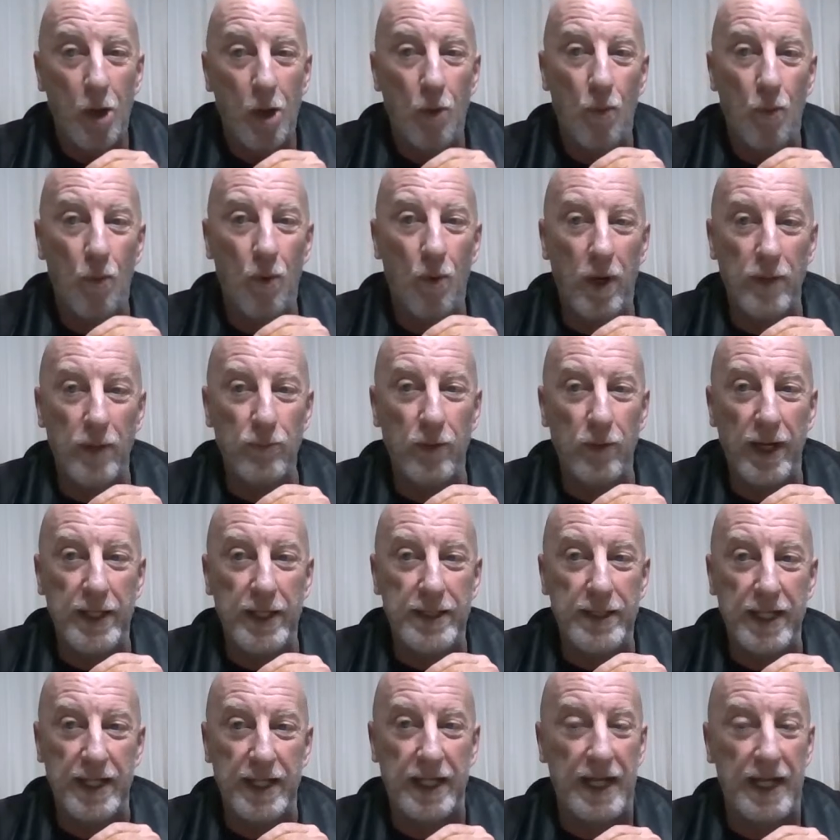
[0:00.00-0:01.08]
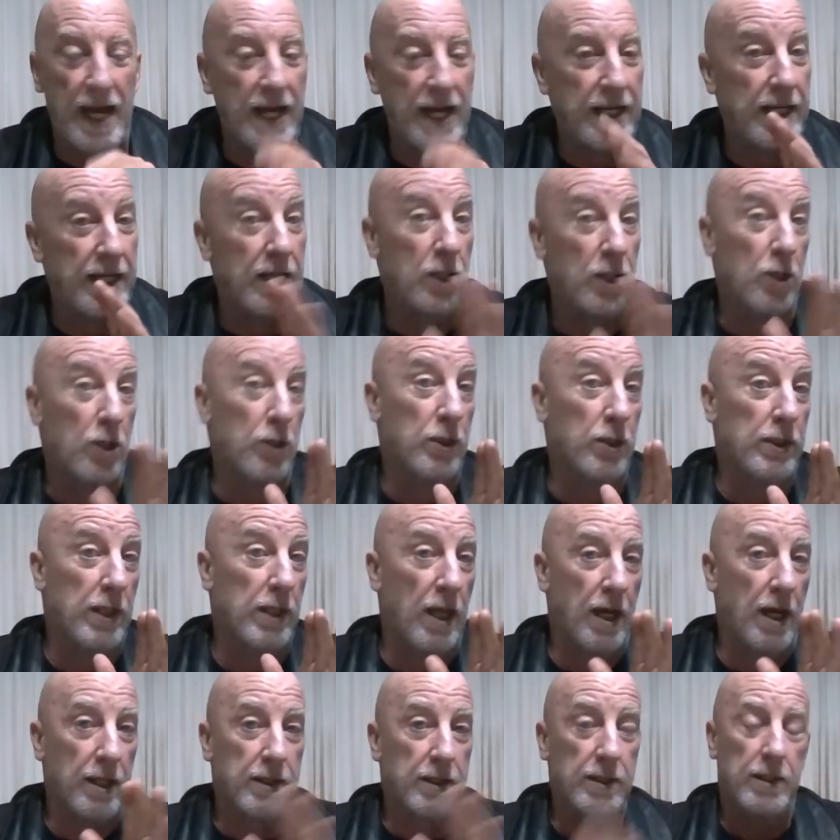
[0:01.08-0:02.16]
One-way ticket out of here. Good
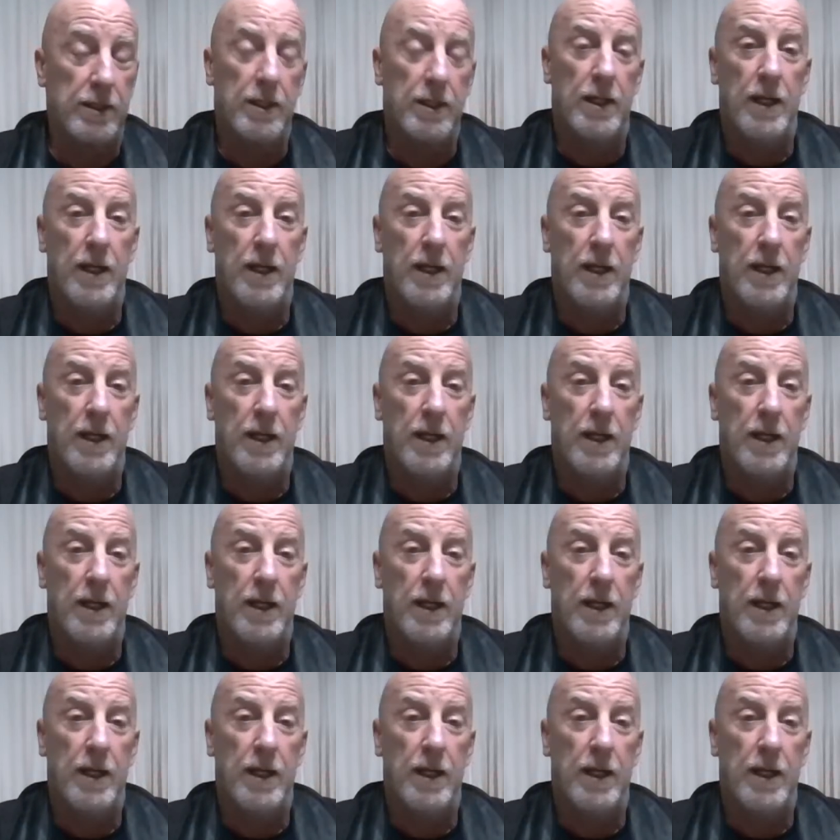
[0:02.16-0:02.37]
luck.